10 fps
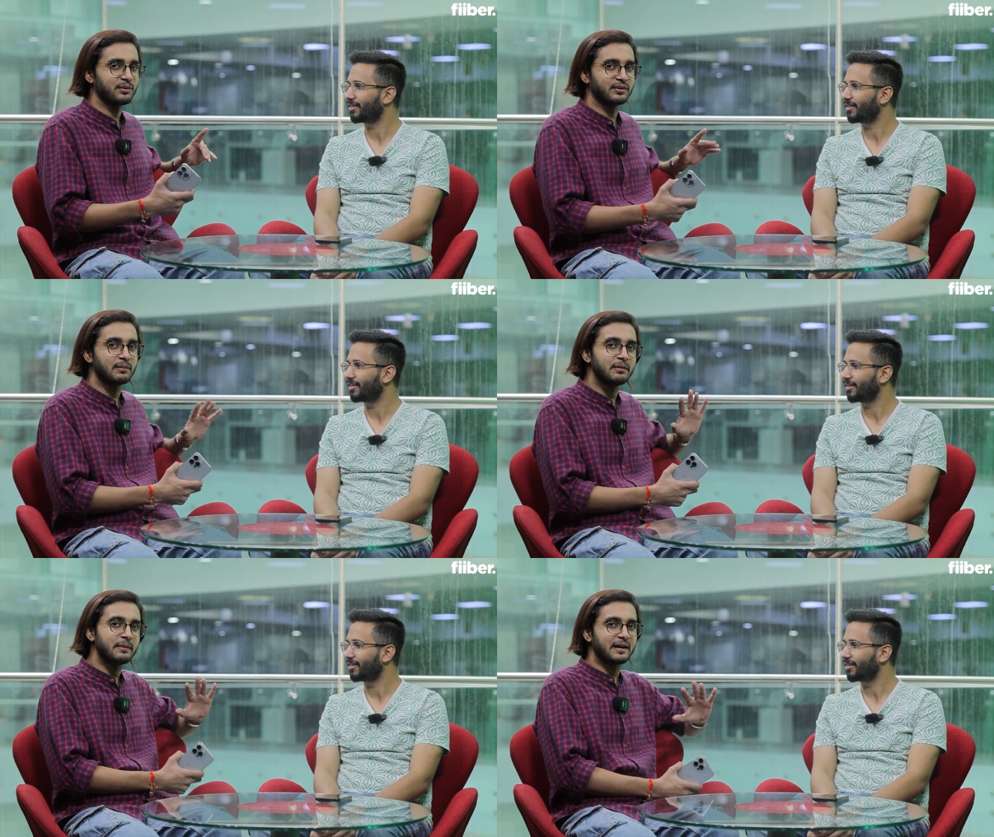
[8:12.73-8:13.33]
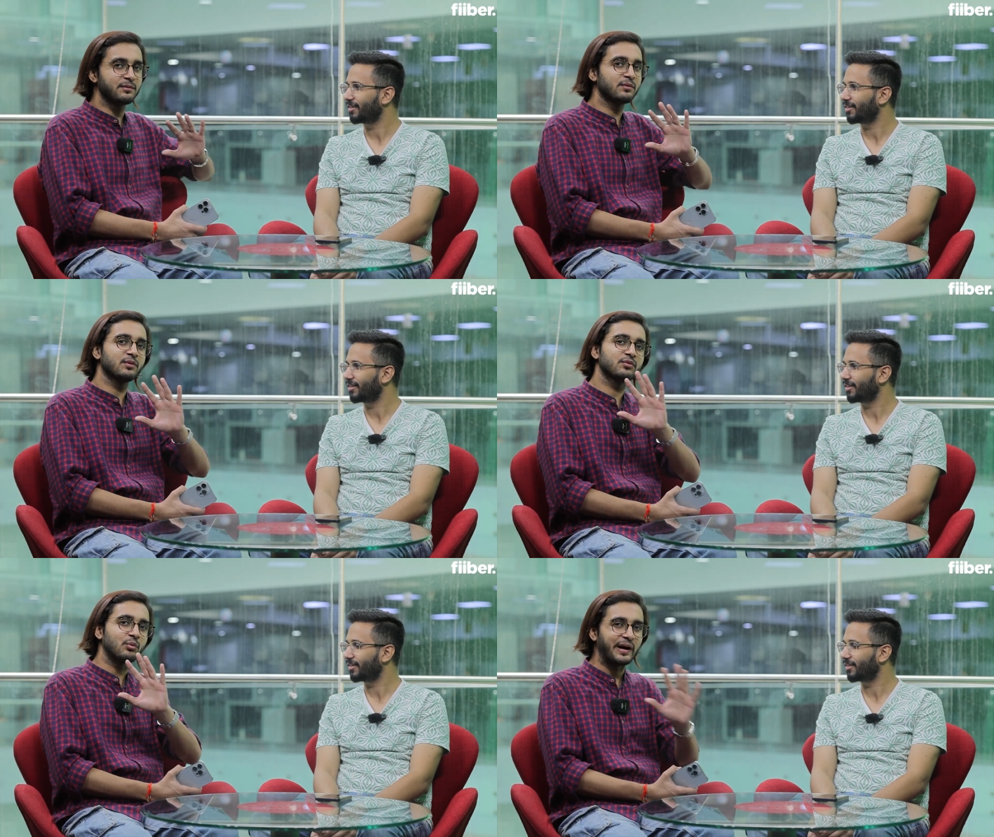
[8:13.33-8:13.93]
Speaker 1: Pro thermal management
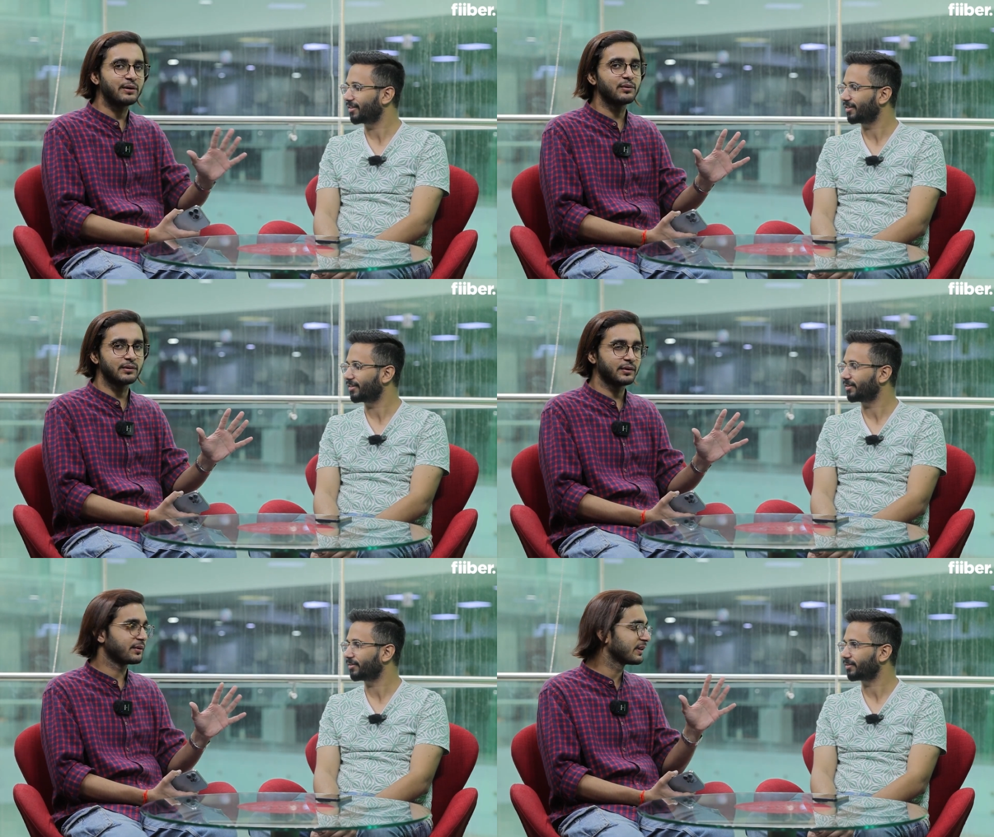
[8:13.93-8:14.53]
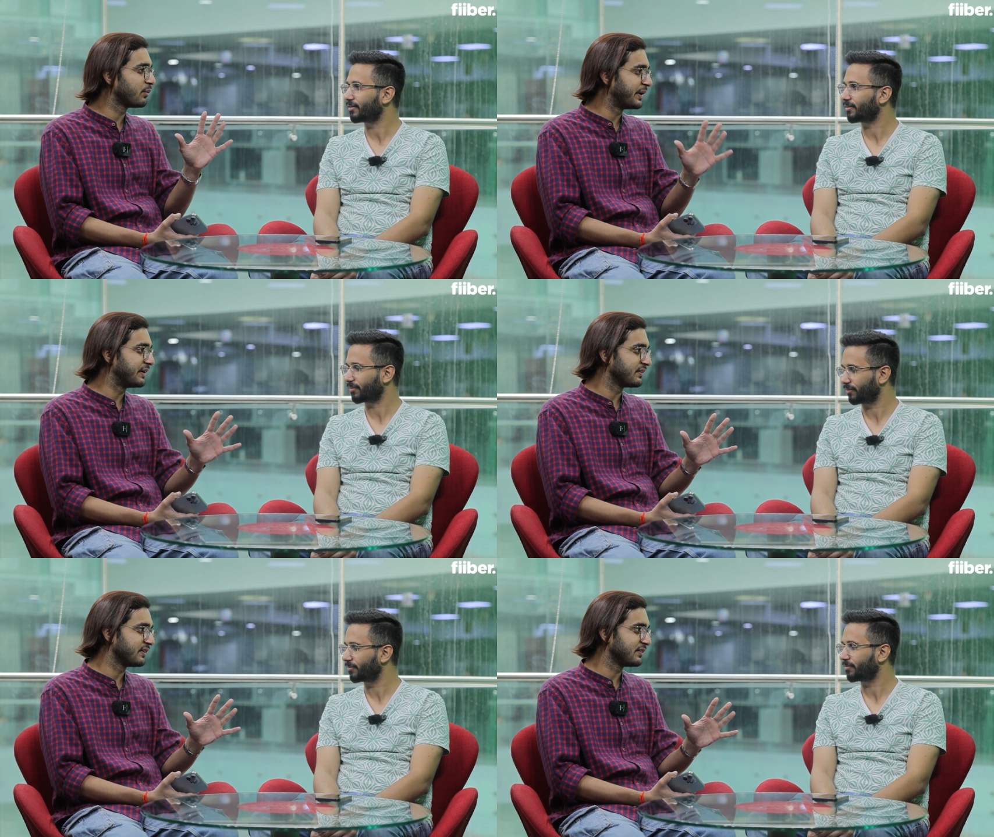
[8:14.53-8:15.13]
was quite good during the
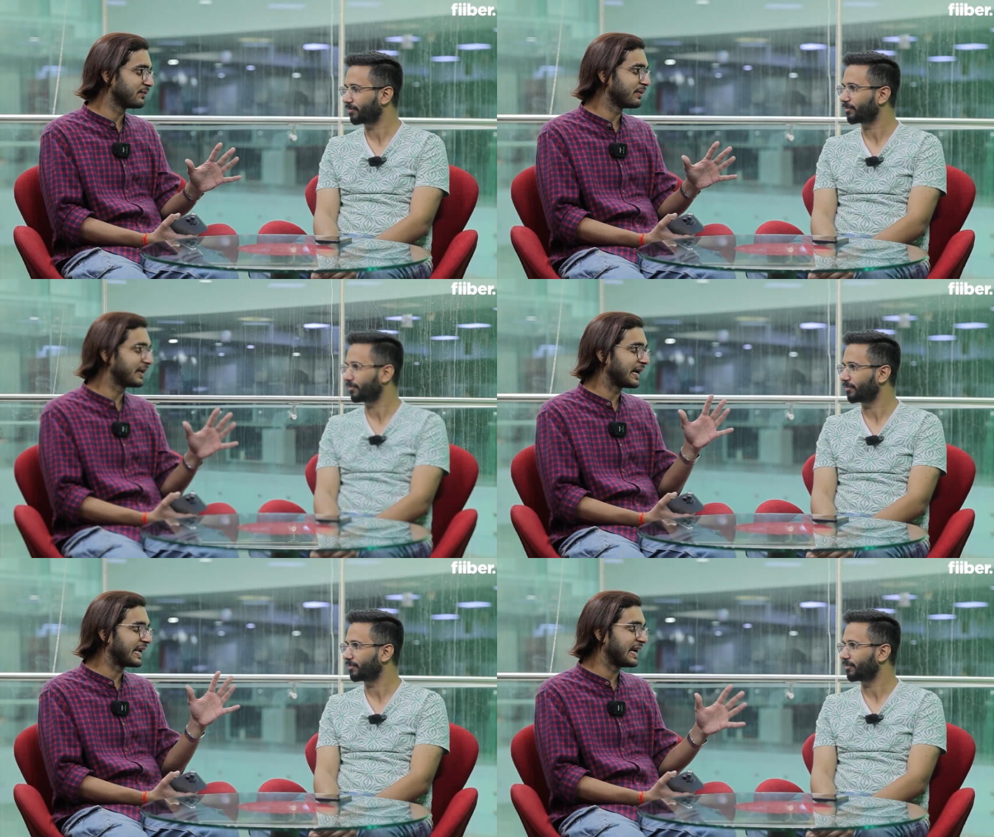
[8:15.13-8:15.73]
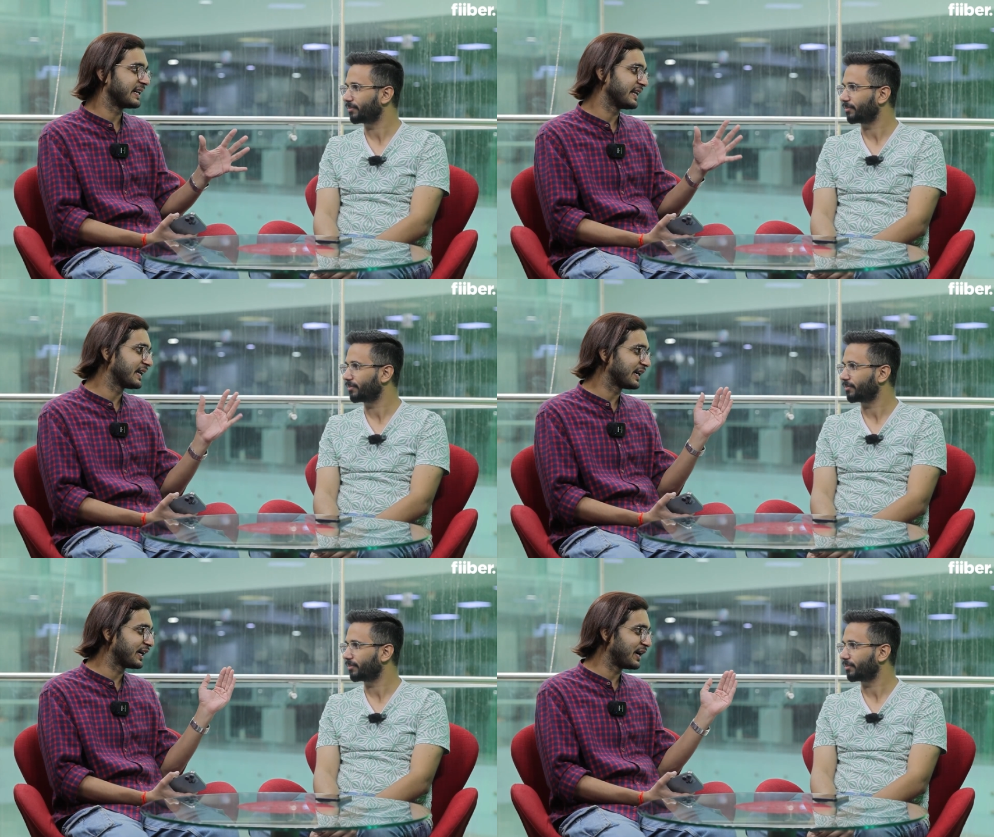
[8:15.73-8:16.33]
winter season, but again,
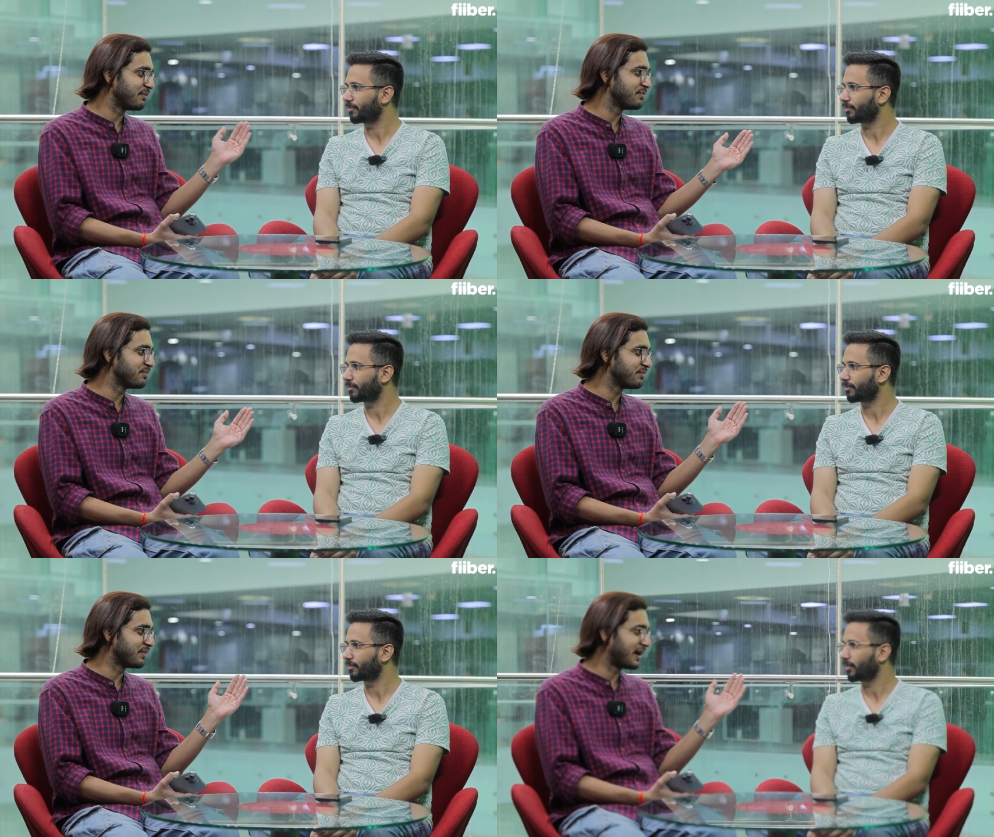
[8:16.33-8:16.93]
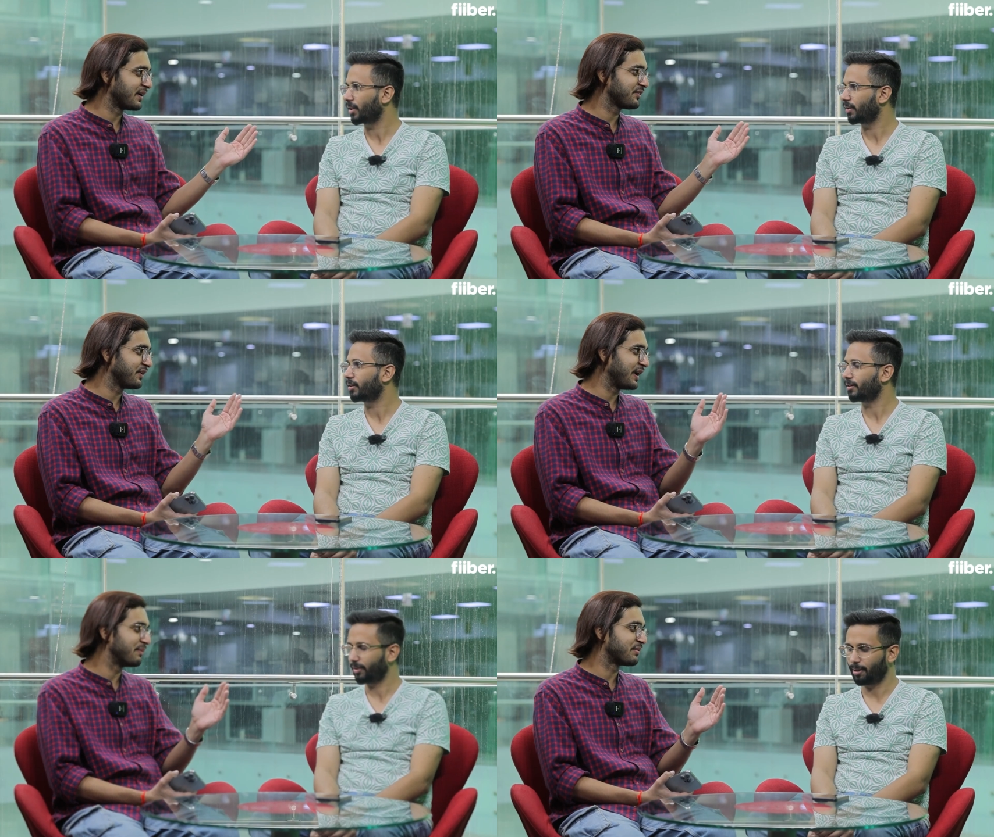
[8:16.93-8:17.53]
come March,
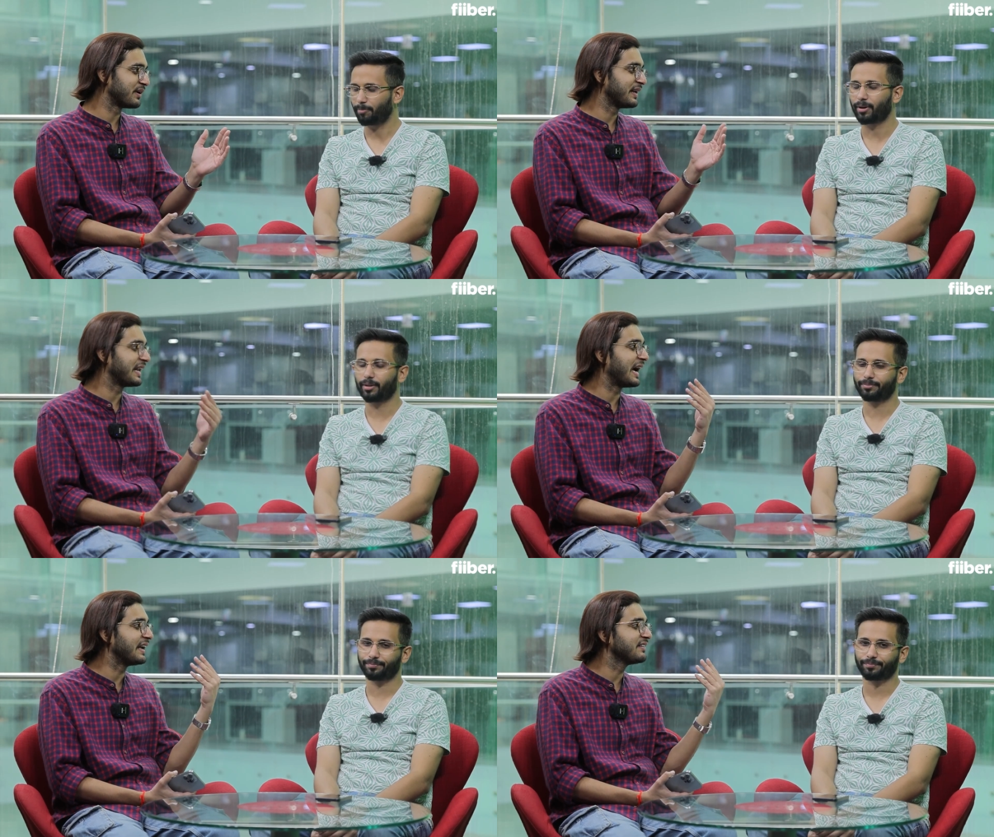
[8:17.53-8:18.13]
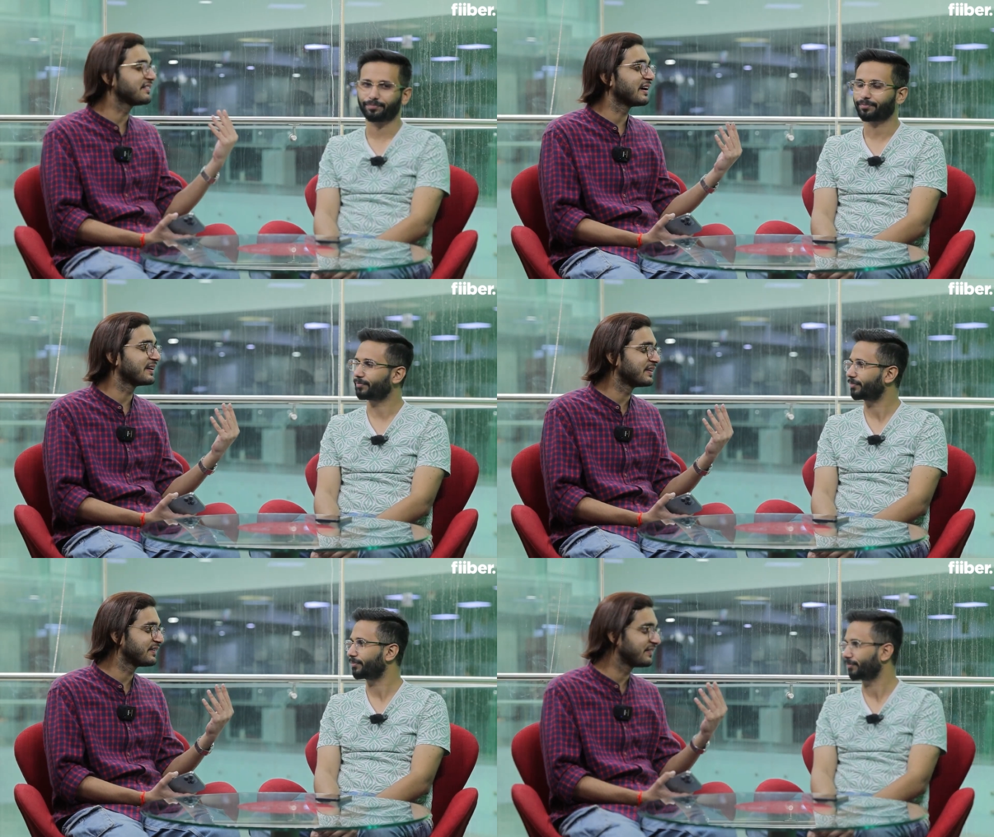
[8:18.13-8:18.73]
April, April, and I started